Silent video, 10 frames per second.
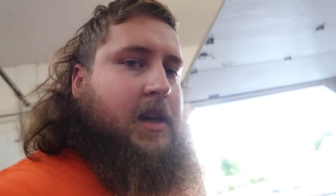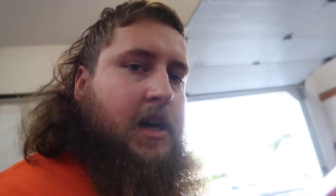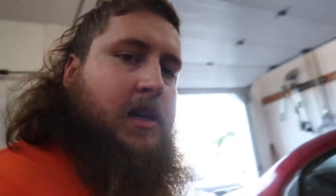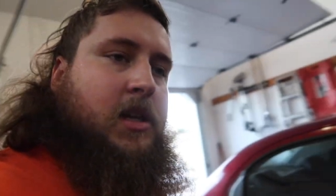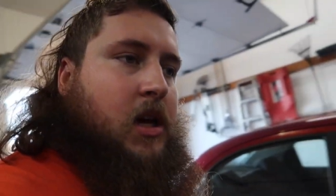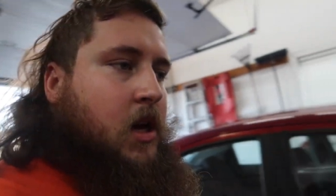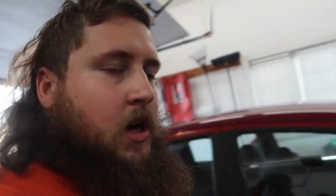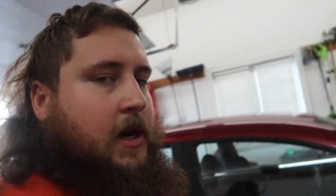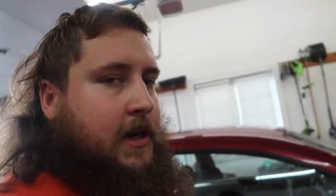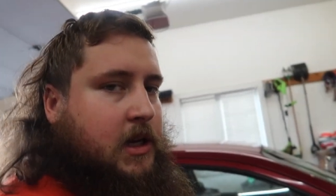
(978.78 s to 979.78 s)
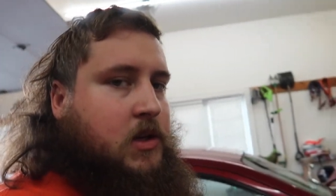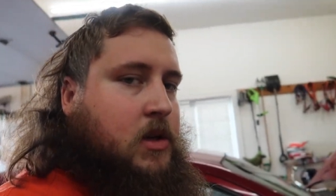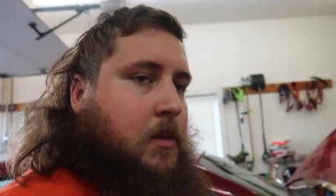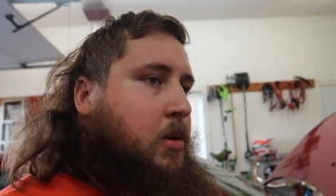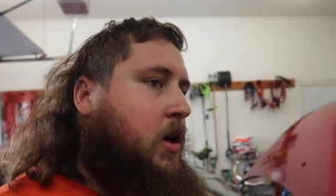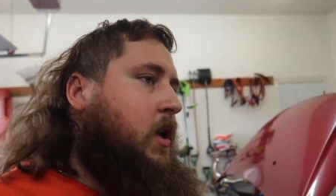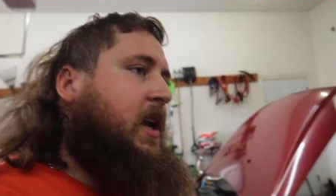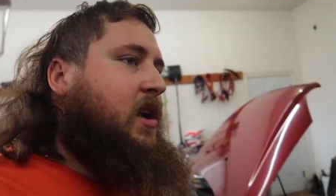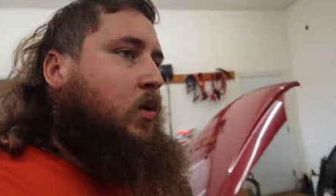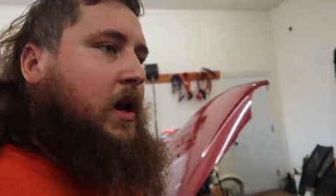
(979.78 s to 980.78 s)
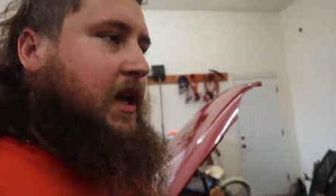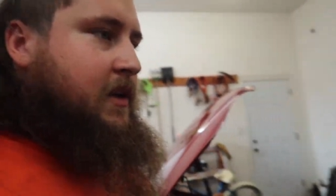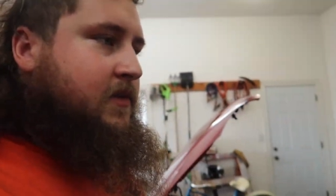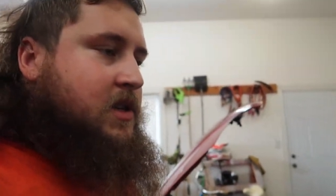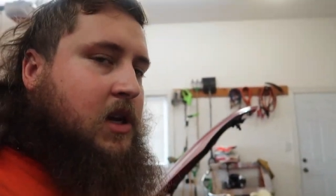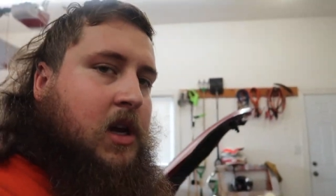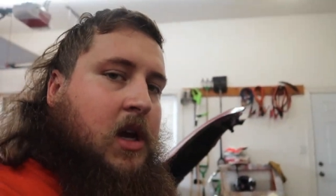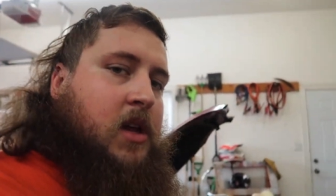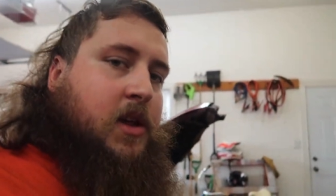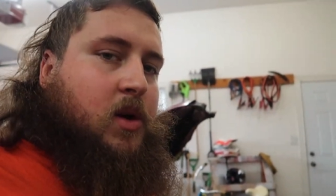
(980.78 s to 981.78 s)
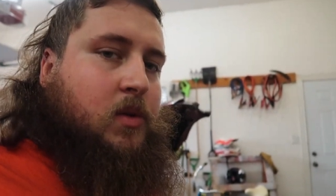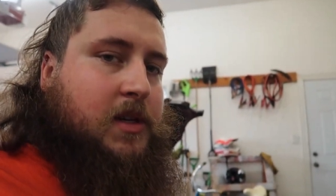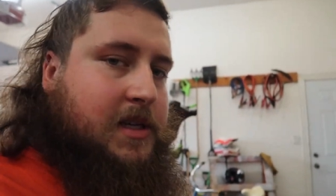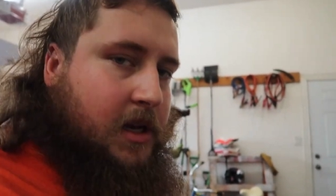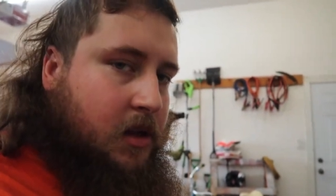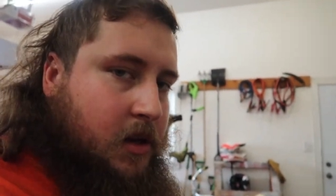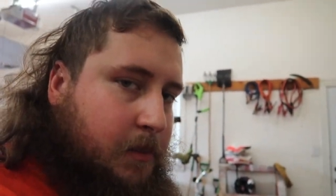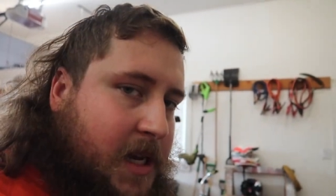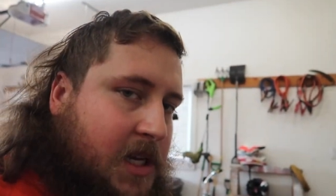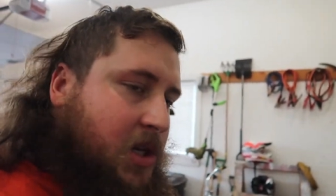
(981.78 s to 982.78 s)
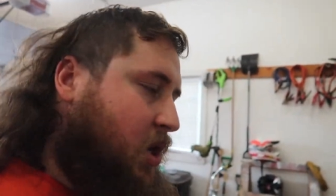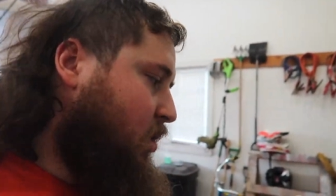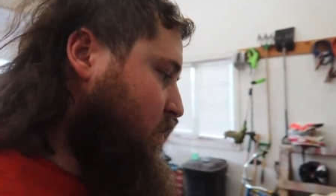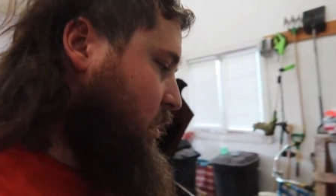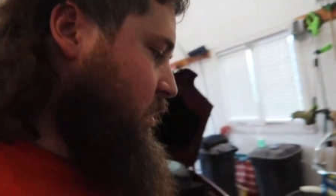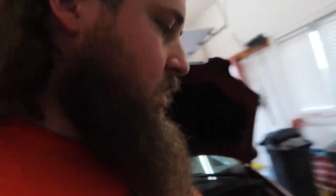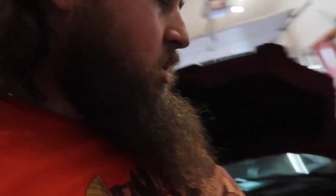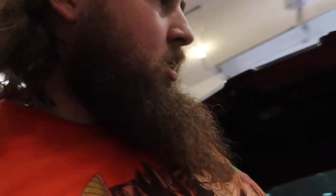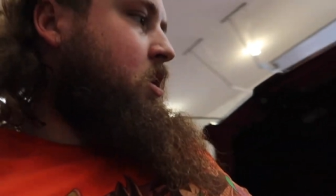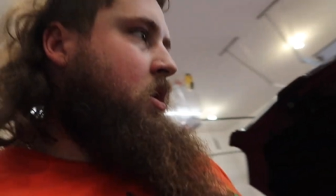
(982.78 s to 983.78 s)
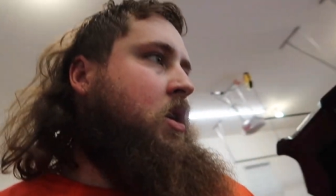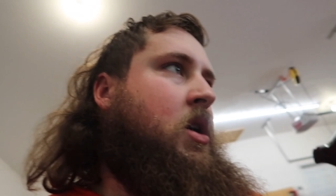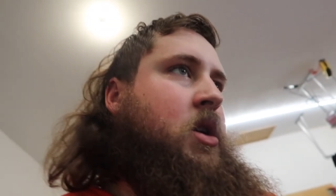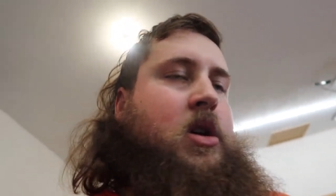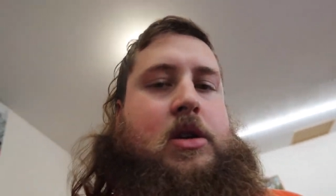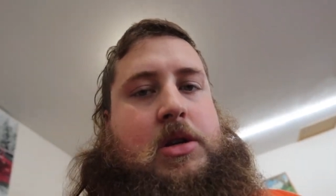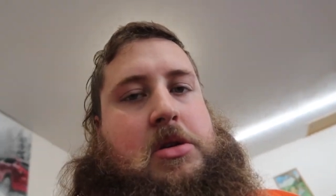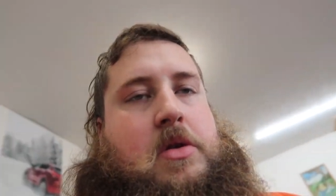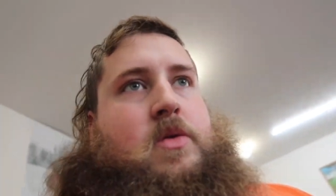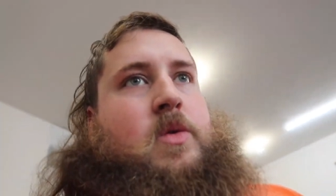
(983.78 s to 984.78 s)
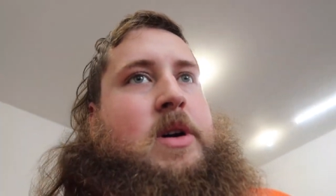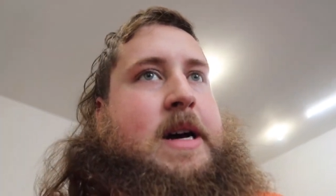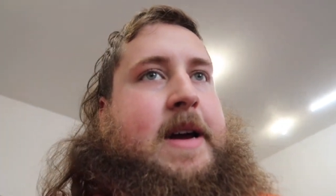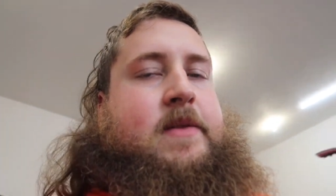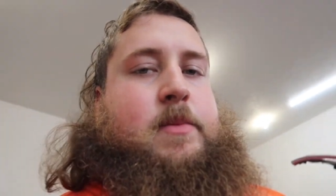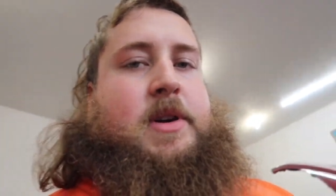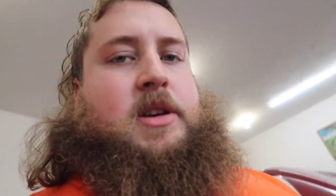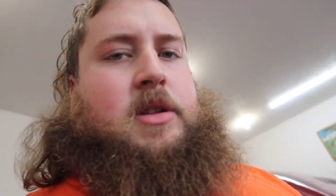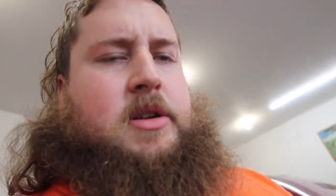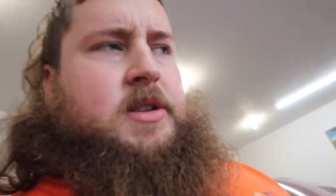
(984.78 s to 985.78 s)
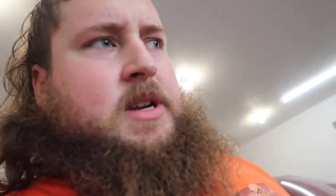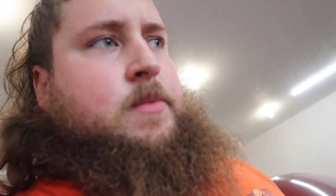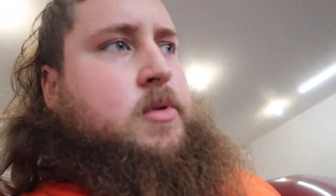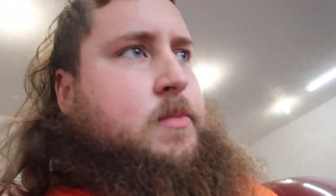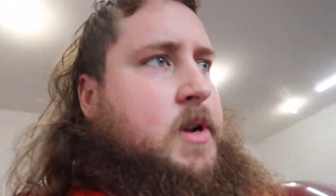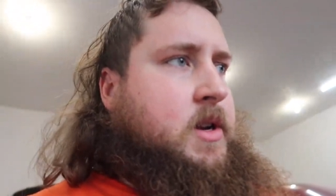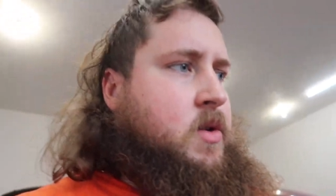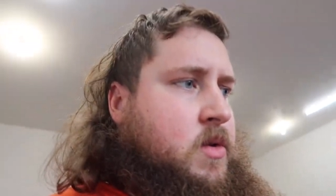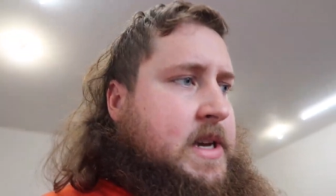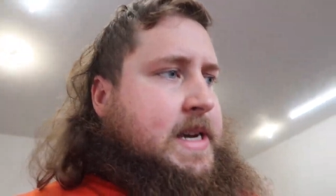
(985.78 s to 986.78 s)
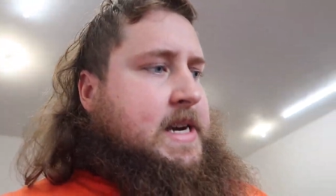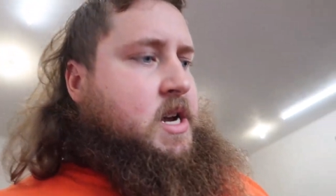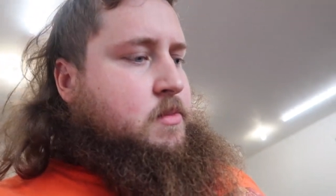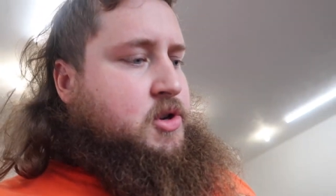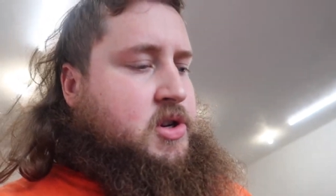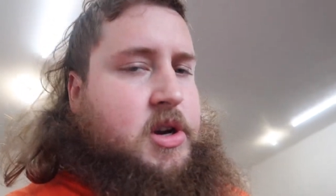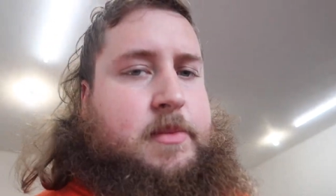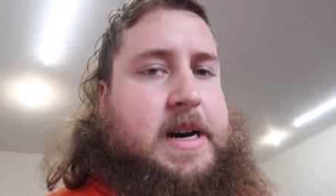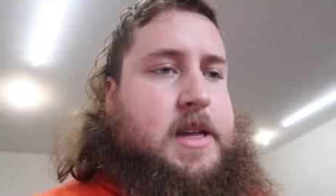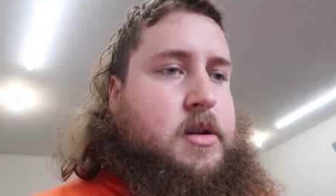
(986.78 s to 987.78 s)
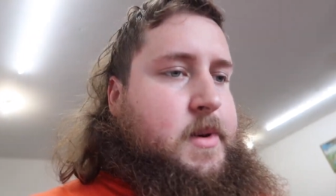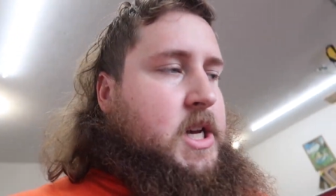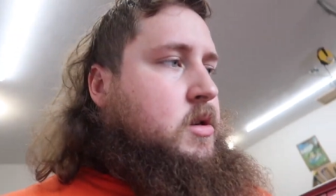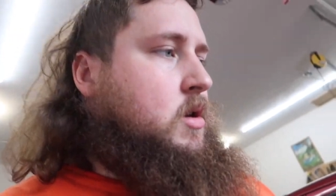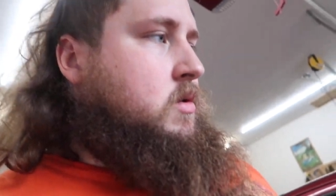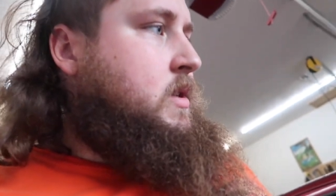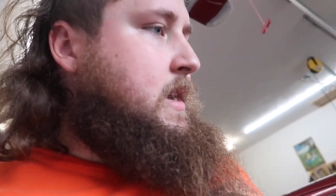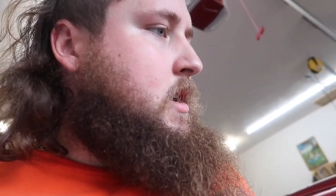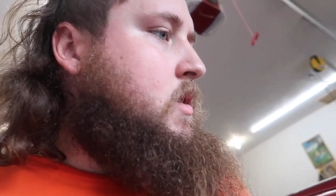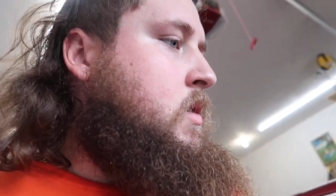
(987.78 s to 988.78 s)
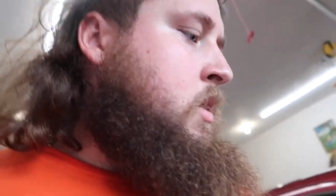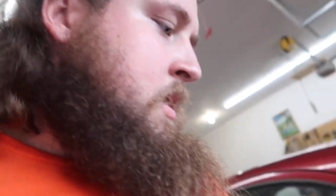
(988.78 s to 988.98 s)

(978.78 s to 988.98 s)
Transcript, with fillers: guess with the Pontiac Waves they only sell it in base coat, so I have to buy the clear separate. But I told the guy I'm just gonna buy the base coat now